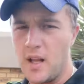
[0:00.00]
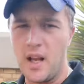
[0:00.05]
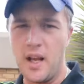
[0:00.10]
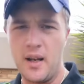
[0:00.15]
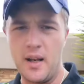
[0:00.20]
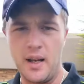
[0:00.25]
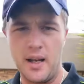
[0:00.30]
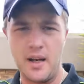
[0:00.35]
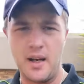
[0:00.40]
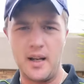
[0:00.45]

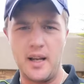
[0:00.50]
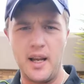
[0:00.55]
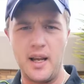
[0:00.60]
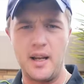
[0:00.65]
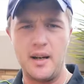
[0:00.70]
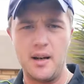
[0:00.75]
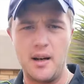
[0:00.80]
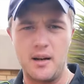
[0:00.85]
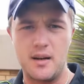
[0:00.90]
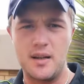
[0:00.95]
And then
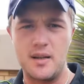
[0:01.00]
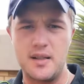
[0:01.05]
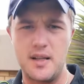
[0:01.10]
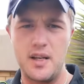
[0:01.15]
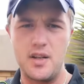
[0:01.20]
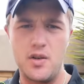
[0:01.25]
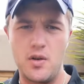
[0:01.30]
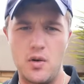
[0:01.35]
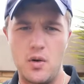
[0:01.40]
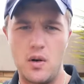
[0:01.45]
again, like I
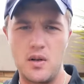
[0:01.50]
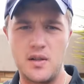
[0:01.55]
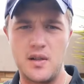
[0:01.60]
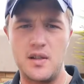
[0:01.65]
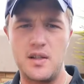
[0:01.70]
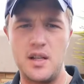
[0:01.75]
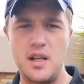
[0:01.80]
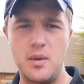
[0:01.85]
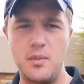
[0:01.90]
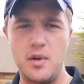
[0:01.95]
said, you cross
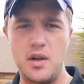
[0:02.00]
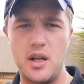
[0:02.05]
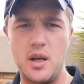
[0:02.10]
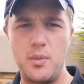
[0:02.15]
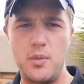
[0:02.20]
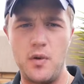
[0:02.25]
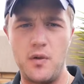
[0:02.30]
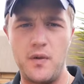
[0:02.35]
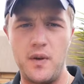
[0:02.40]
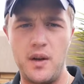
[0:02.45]
the seam, you
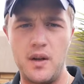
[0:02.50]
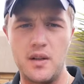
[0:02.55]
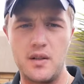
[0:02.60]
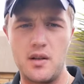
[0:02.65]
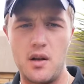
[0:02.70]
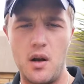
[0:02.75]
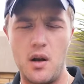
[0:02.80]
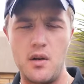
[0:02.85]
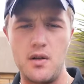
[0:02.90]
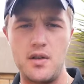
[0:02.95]
keep your
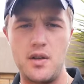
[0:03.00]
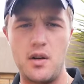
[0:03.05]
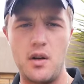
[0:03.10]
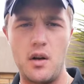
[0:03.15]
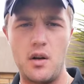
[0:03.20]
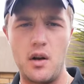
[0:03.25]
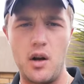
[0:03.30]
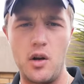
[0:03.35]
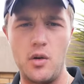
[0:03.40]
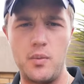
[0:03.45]
fingers closed, you're
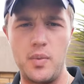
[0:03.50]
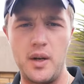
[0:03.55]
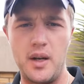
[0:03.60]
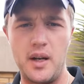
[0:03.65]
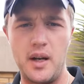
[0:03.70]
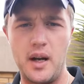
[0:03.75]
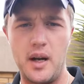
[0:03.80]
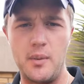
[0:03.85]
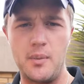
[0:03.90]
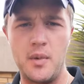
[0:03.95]
not
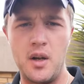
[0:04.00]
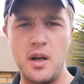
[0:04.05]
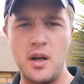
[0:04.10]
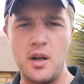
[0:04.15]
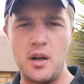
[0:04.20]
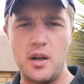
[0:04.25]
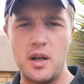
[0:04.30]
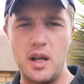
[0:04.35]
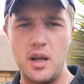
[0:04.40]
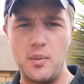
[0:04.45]
opening it up,
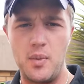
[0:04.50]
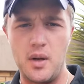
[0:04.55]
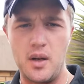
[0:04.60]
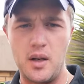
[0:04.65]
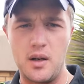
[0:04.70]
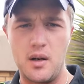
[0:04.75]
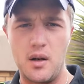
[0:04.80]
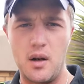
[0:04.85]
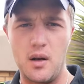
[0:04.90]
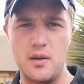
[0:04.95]
keeping
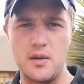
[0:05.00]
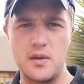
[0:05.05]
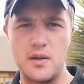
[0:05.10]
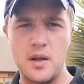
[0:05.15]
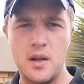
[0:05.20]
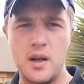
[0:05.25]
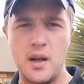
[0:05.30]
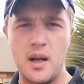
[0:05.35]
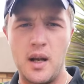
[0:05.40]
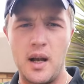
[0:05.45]
it closed,
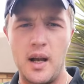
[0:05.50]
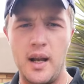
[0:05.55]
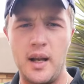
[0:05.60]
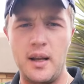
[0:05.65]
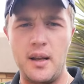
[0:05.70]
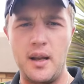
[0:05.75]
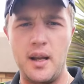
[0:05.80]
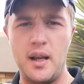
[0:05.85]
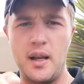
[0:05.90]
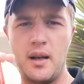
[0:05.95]

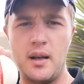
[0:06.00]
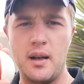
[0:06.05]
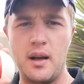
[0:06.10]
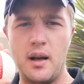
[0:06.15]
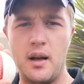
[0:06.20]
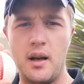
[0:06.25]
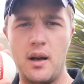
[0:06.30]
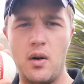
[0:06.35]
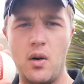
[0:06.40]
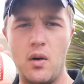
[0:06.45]
and
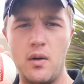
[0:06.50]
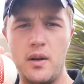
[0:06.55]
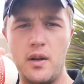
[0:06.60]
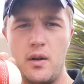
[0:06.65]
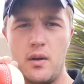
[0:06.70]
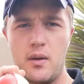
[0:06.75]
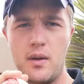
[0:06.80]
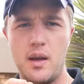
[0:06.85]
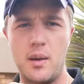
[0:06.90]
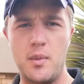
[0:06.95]
then
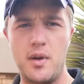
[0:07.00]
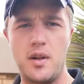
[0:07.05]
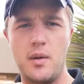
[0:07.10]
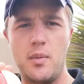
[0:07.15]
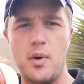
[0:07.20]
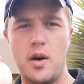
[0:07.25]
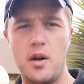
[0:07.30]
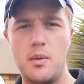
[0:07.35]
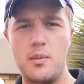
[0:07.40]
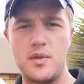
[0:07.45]
holding your thumb at the
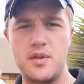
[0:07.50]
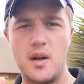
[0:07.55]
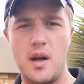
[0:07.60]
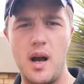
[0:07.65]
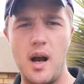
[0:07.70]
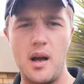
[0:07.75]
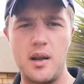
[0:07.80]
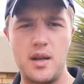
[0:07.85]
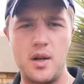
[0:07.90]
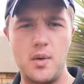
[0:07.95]
bottom. So
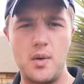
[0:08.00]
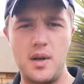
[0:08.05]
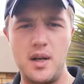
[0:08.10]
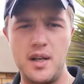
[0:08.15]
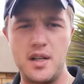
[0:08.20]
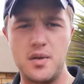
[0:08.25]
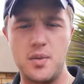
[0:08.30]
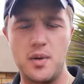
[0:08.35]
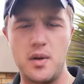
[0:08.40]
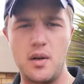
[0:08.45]
how the
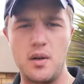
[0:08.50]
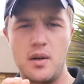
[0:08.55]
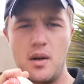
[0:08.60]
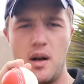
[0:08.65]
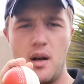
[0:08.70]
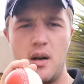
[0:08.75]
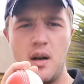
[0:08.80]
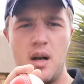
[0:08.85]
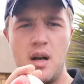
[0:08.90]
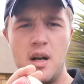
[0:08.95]
release would look
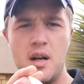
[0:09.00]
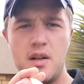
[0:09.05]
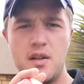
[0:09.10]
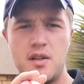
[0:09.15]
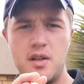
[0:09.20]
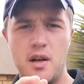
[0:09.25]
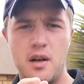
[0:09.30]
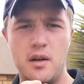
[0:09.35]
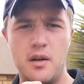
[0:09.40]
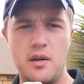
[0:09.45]
like,
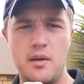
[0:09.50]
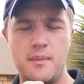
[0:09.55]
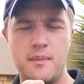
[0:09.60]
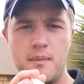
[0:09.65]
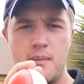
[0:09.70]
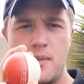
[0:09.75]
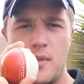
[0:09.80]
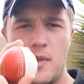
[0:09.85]
so